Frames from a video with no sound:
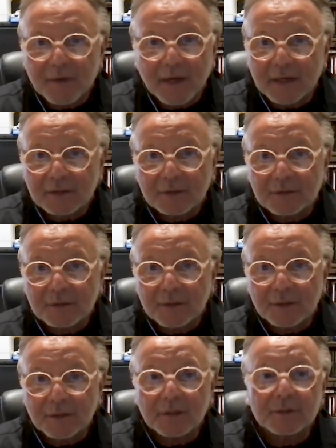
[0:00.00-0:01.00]
facts,
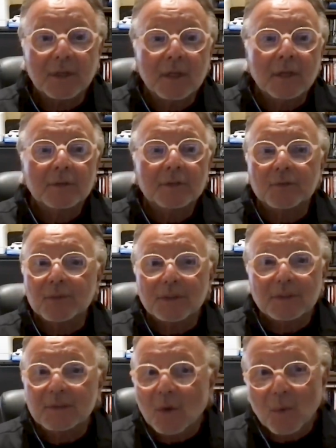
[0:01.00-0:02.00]
and there's
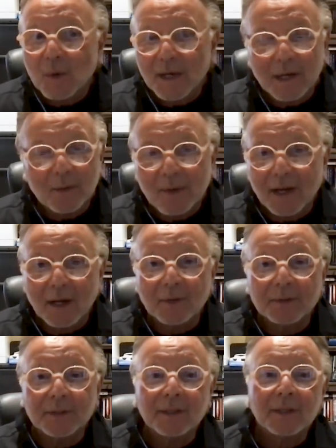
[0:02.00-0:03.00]
really no way
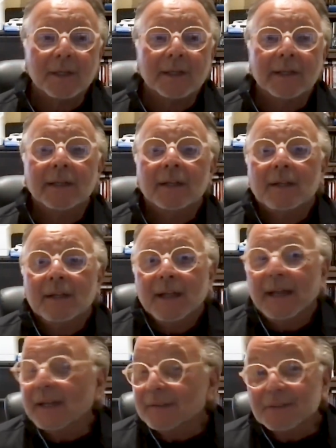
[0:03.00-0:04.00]
around
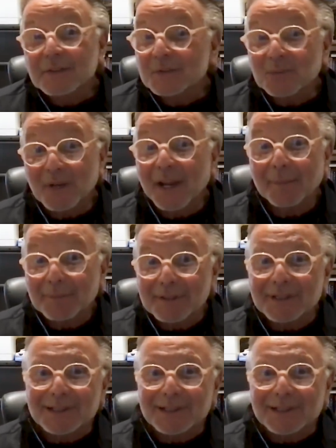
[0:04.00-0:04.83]
hey, this is what happened.